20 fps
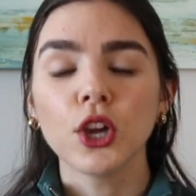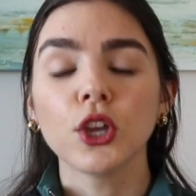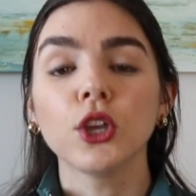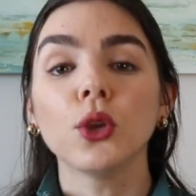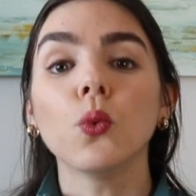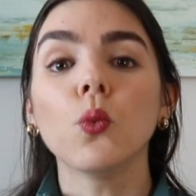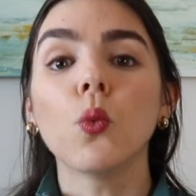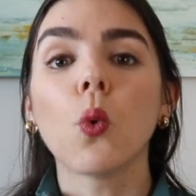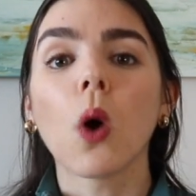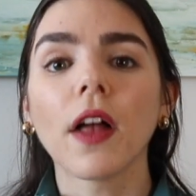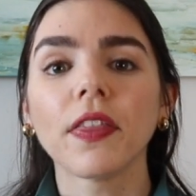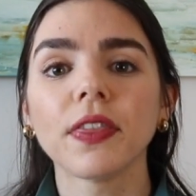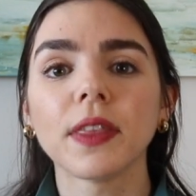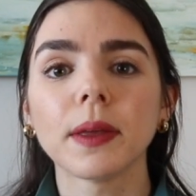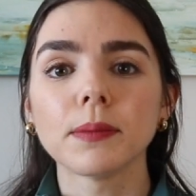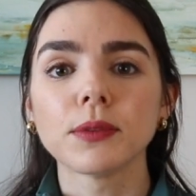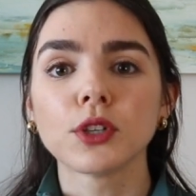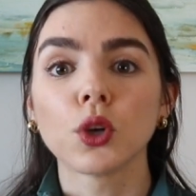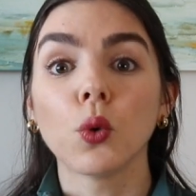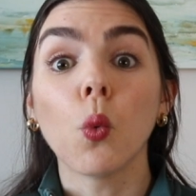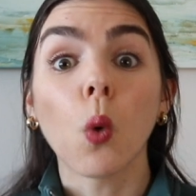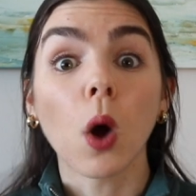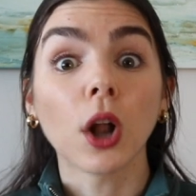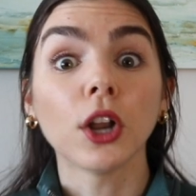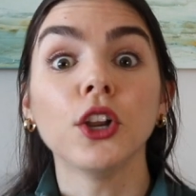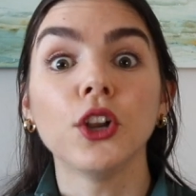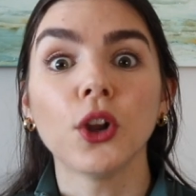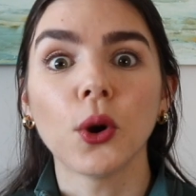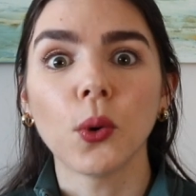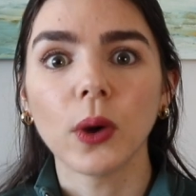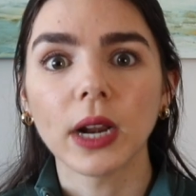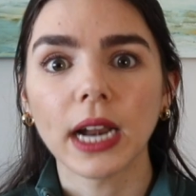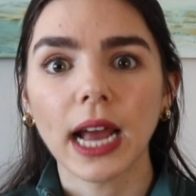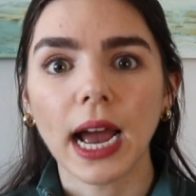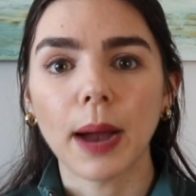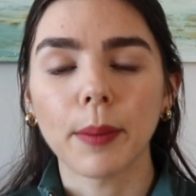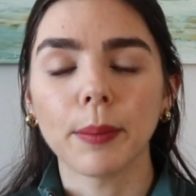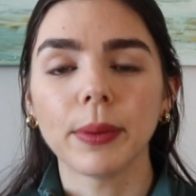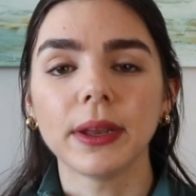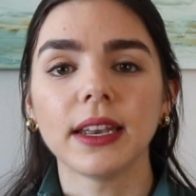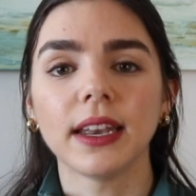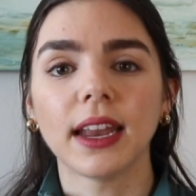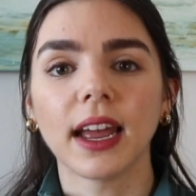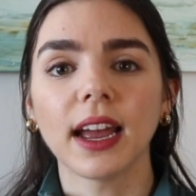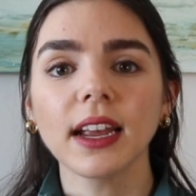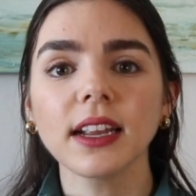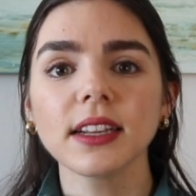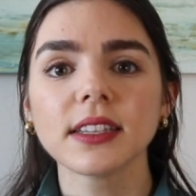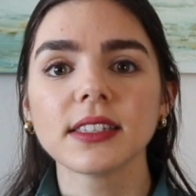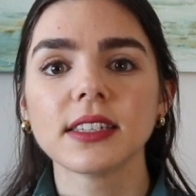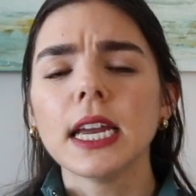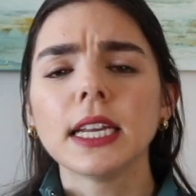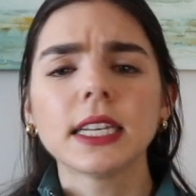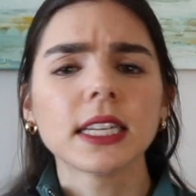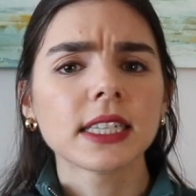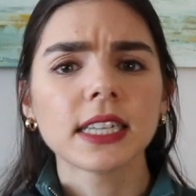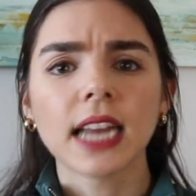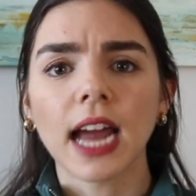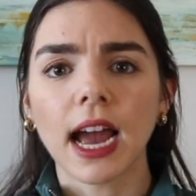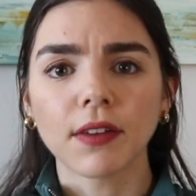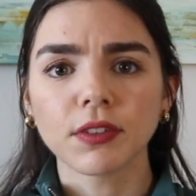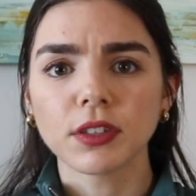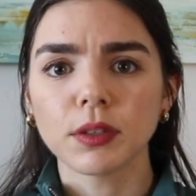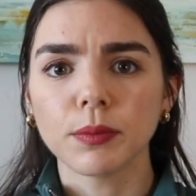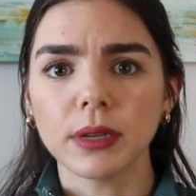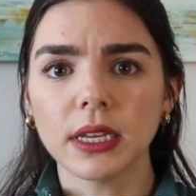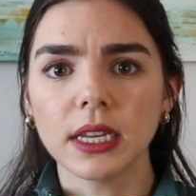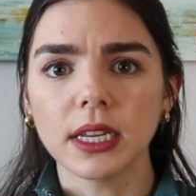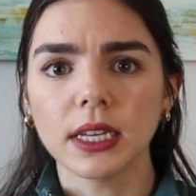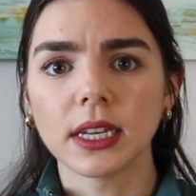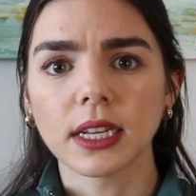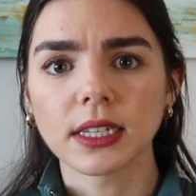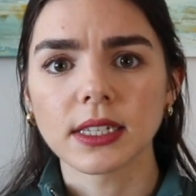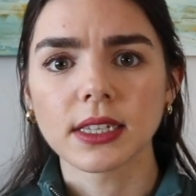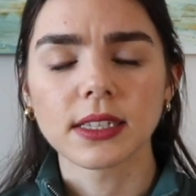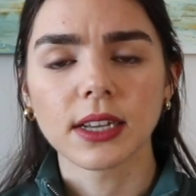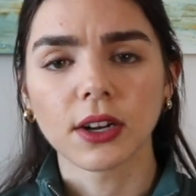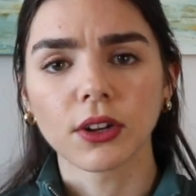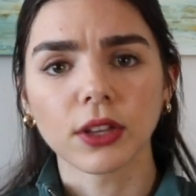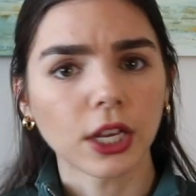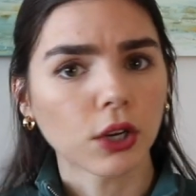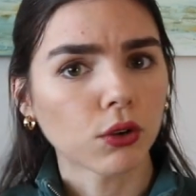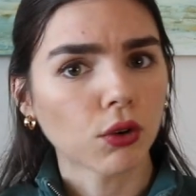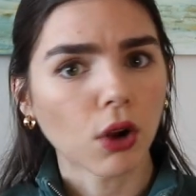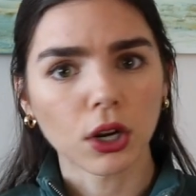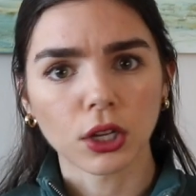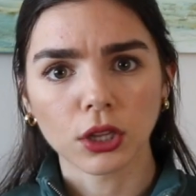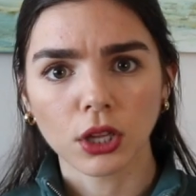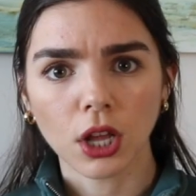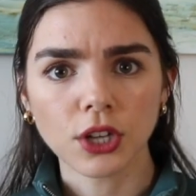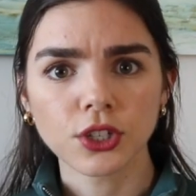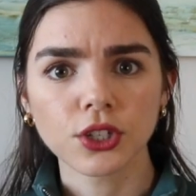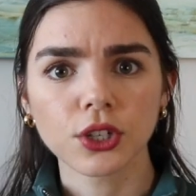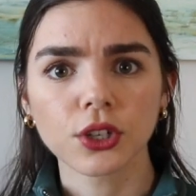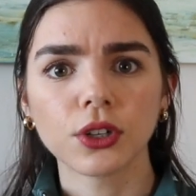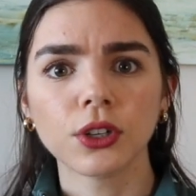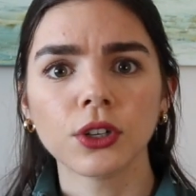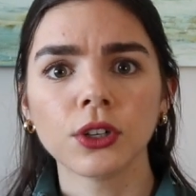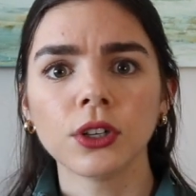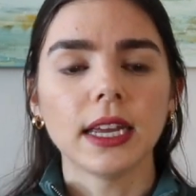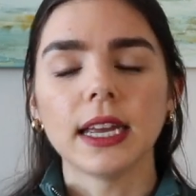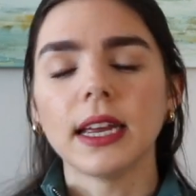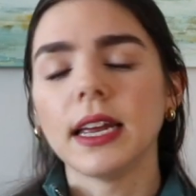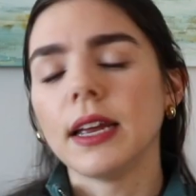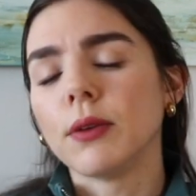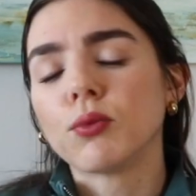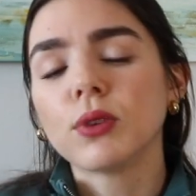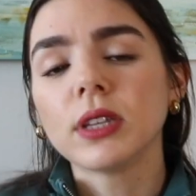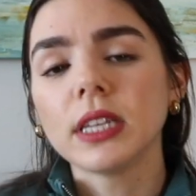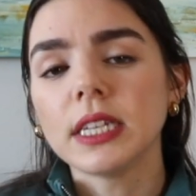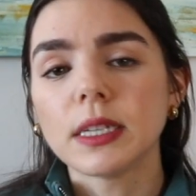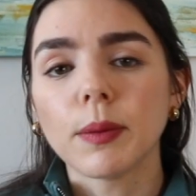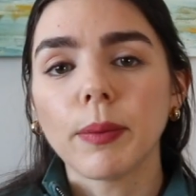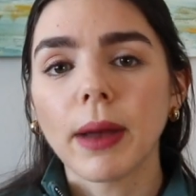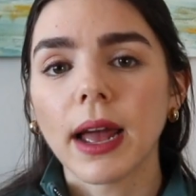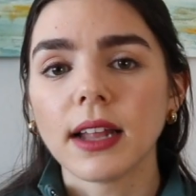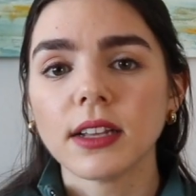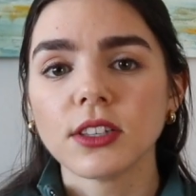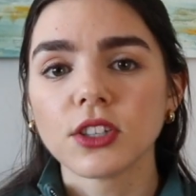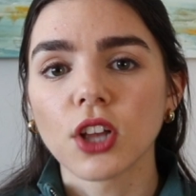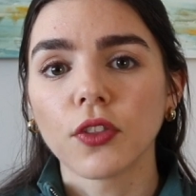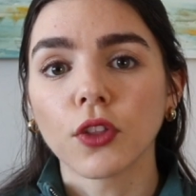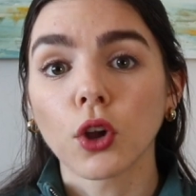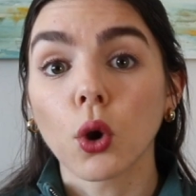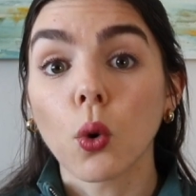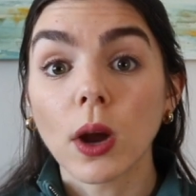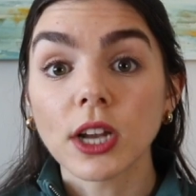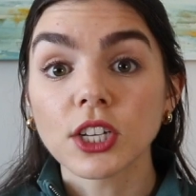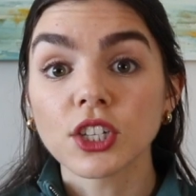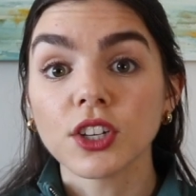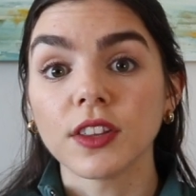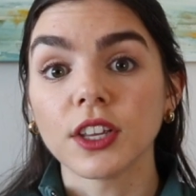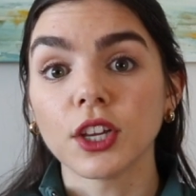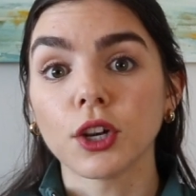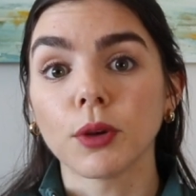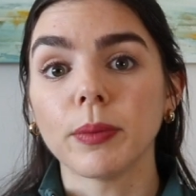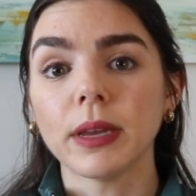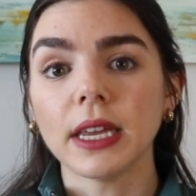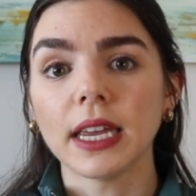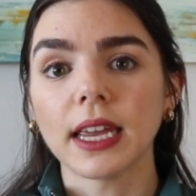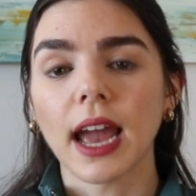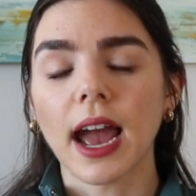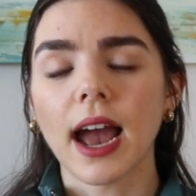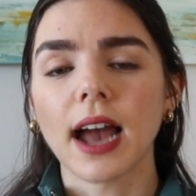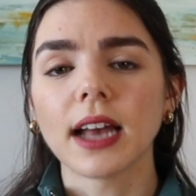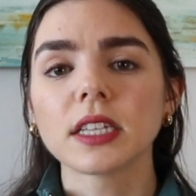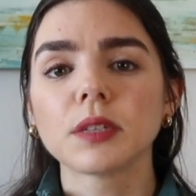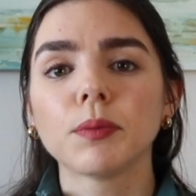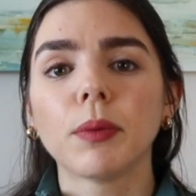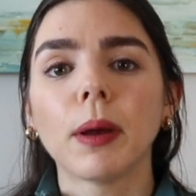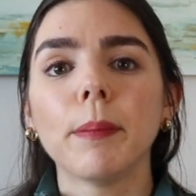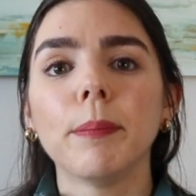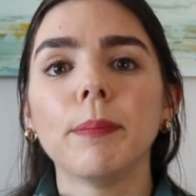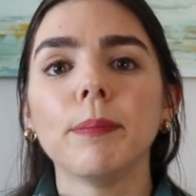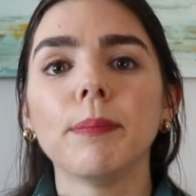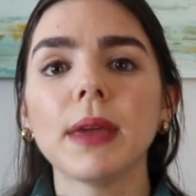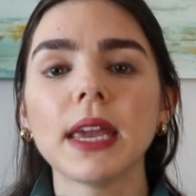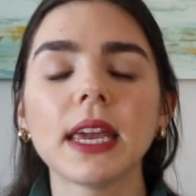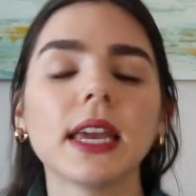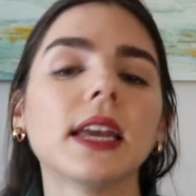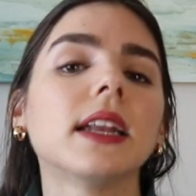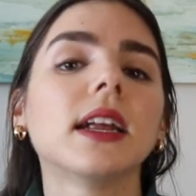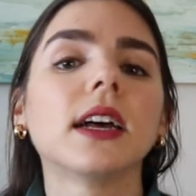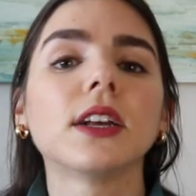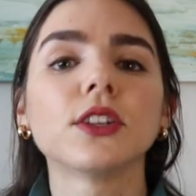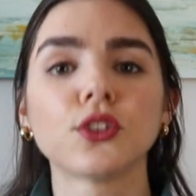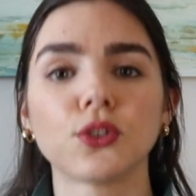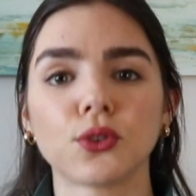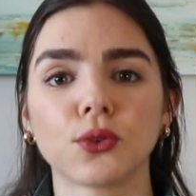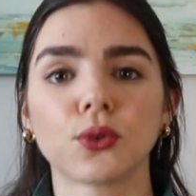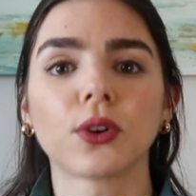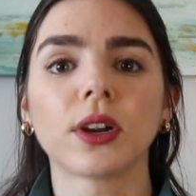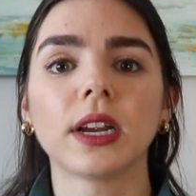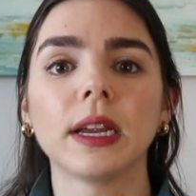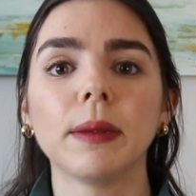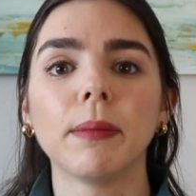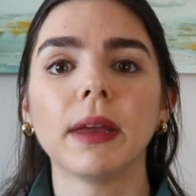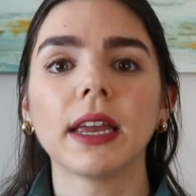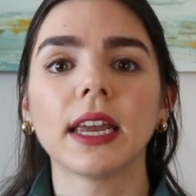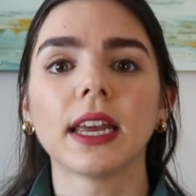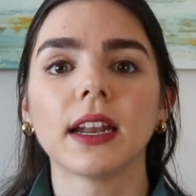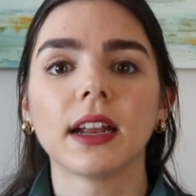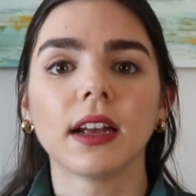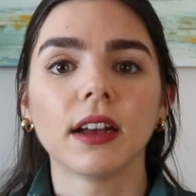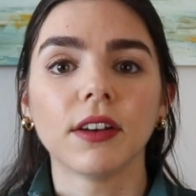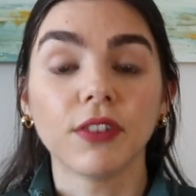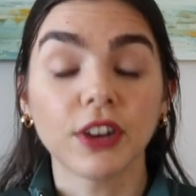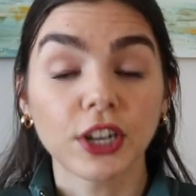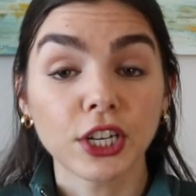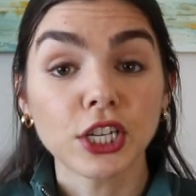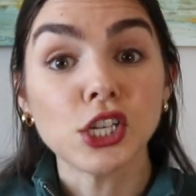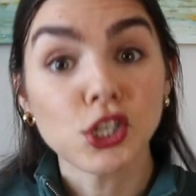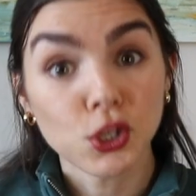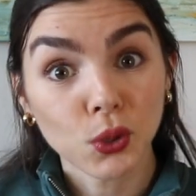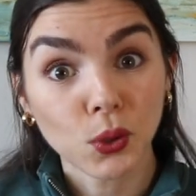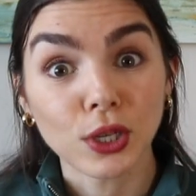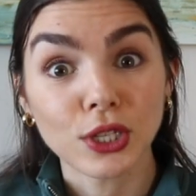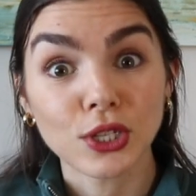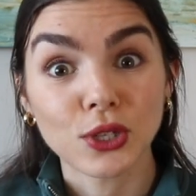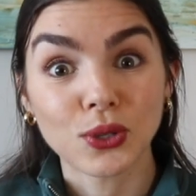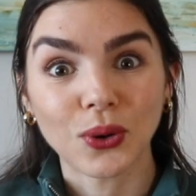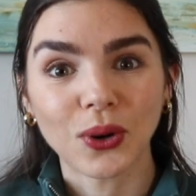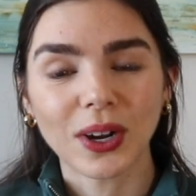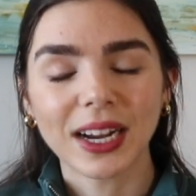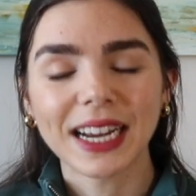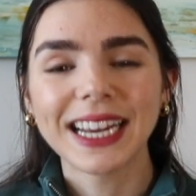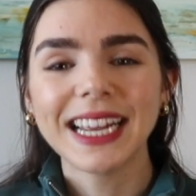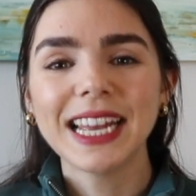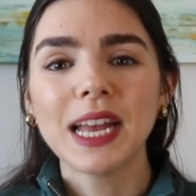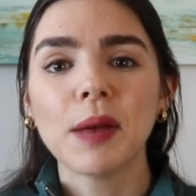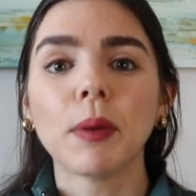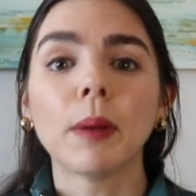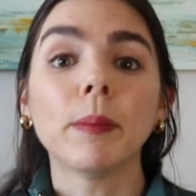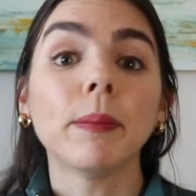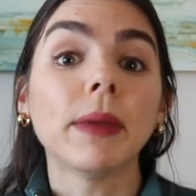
You want them to want to know what happened next. It doesn't have to be necessarily chronological. It, it really depends on the question that you're being asked, but make it a story. Make it a very short story, but